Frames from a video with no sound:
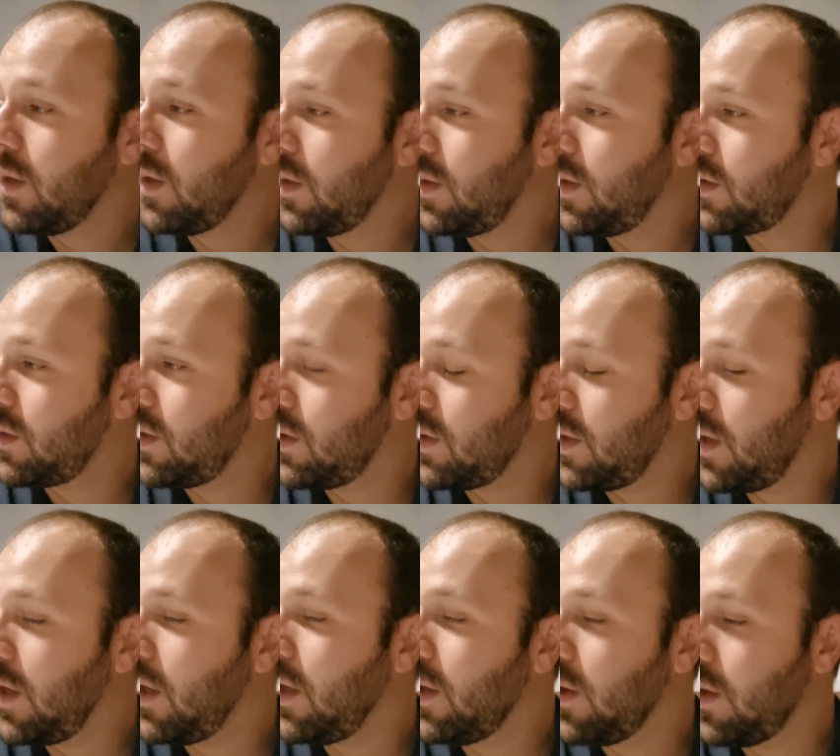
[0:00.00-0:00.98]
this is
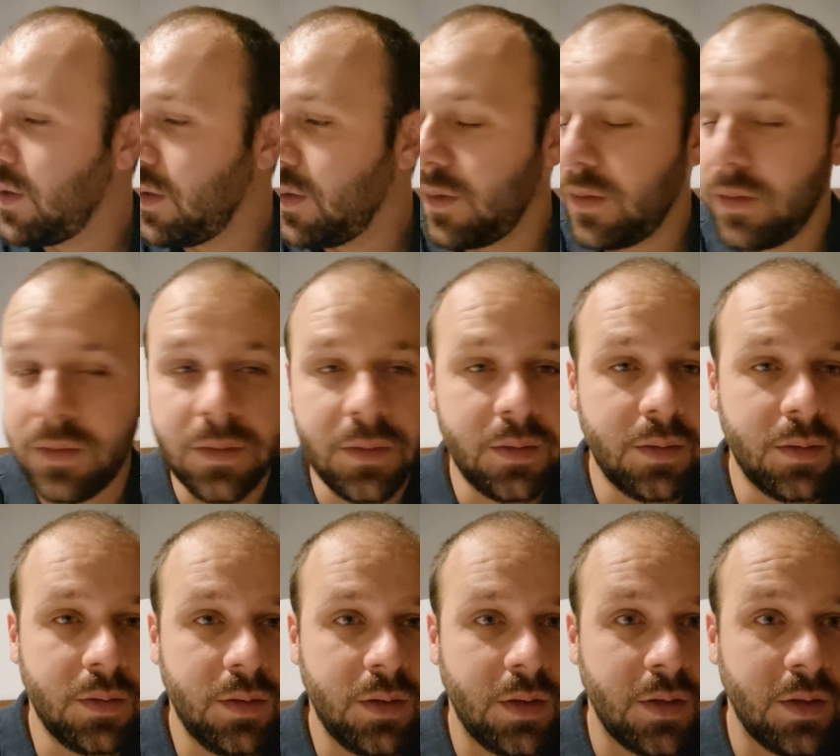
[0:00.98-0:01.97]
a, uh,
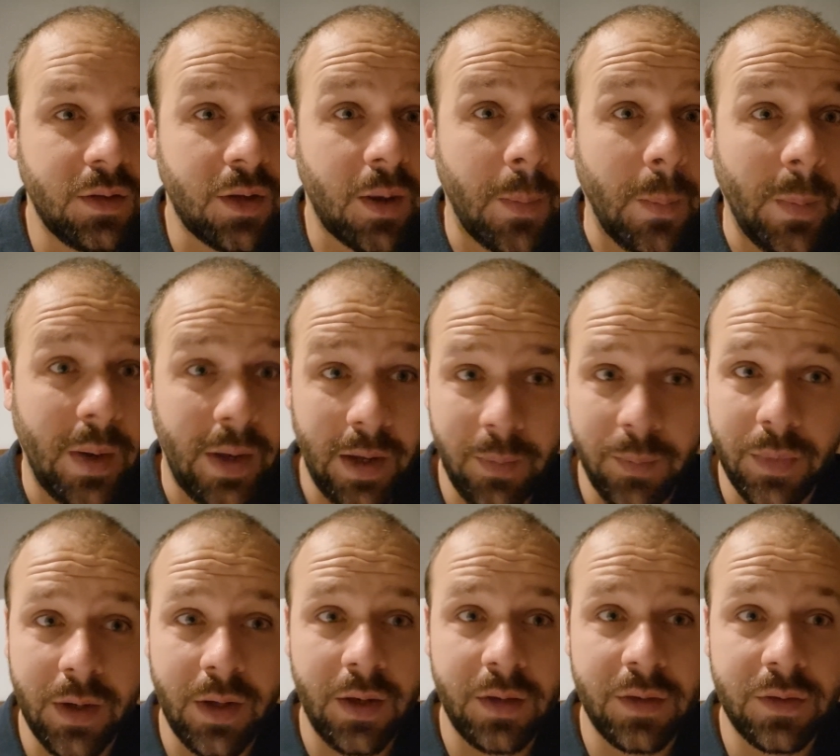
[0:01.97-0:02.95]
this is not my
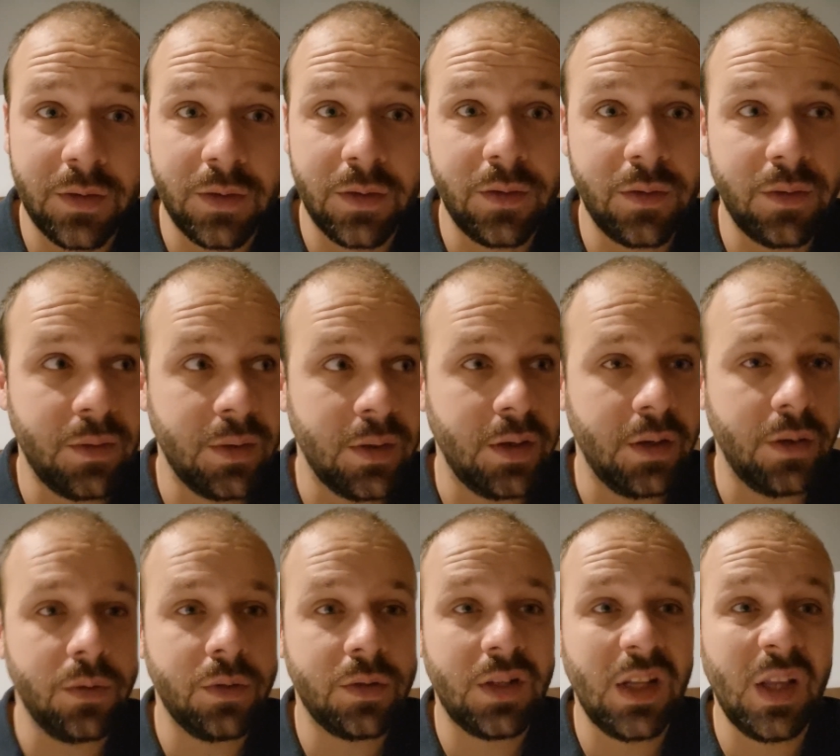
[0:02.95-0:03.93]
bed, so I
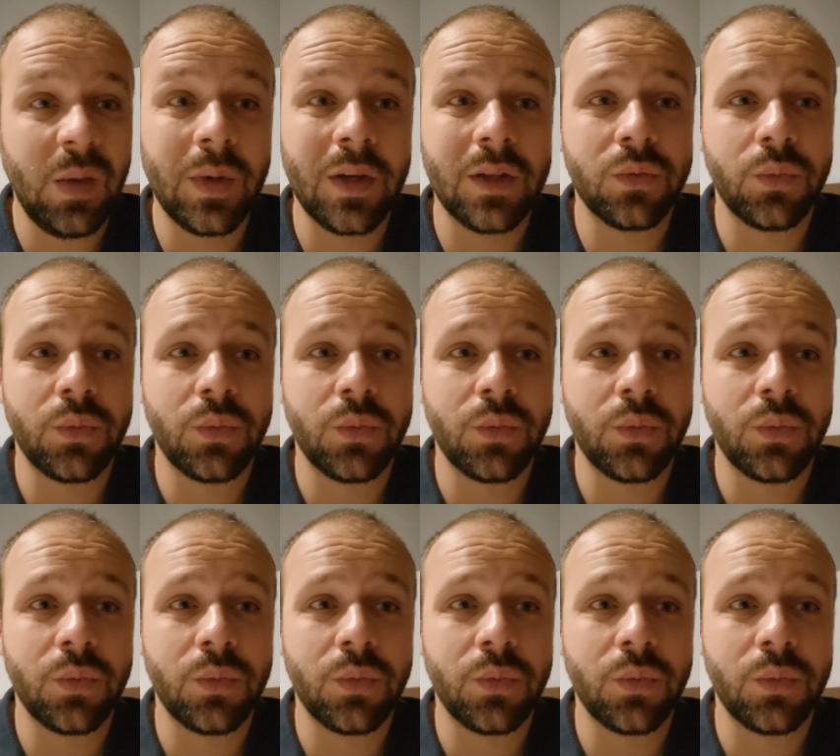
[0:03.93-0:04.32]
don't sleep as